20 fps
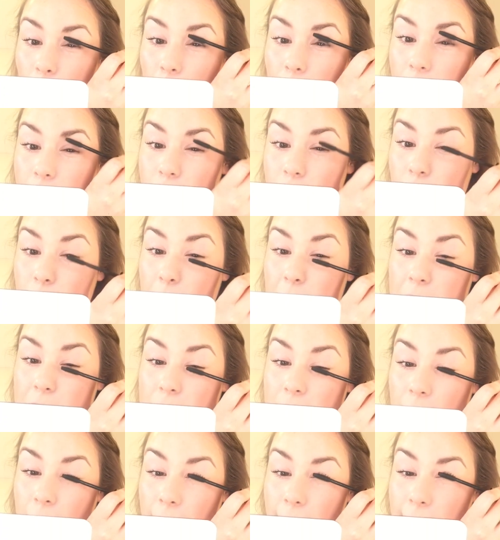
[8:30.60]
And for
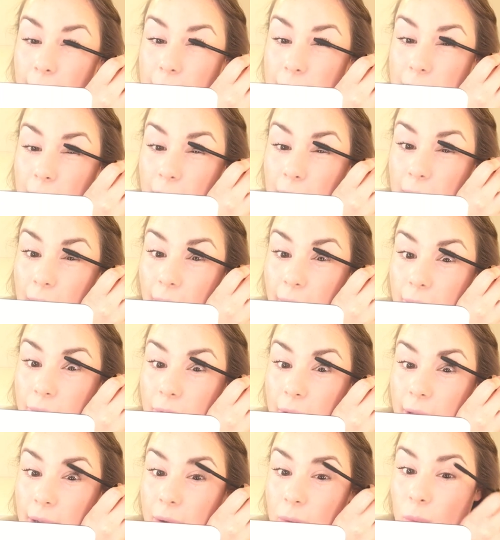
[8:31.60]
mascaras, I love
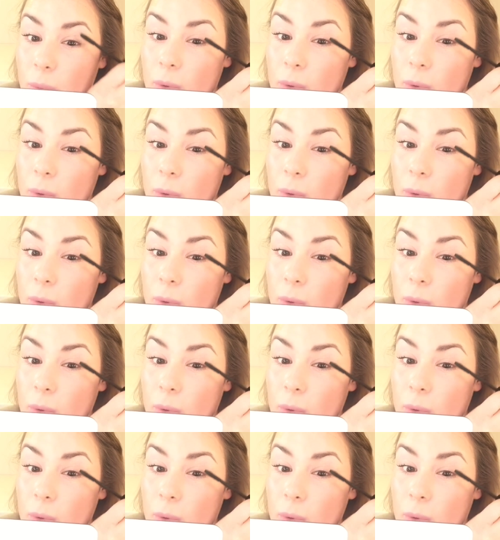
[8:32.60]
like